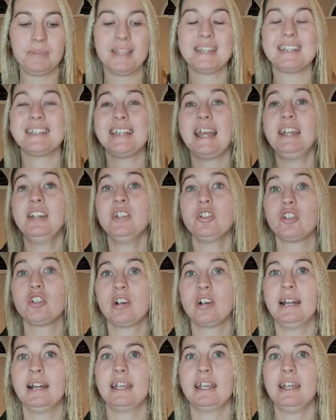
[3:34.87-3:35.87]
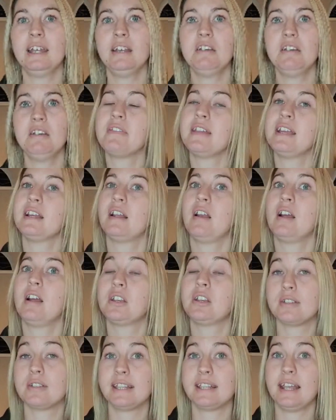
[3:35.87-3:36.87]
Scent and tracking, think
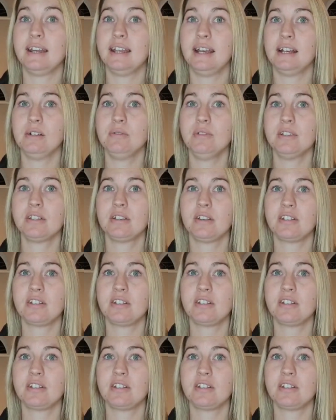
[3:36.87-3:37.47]
like your scent hounds.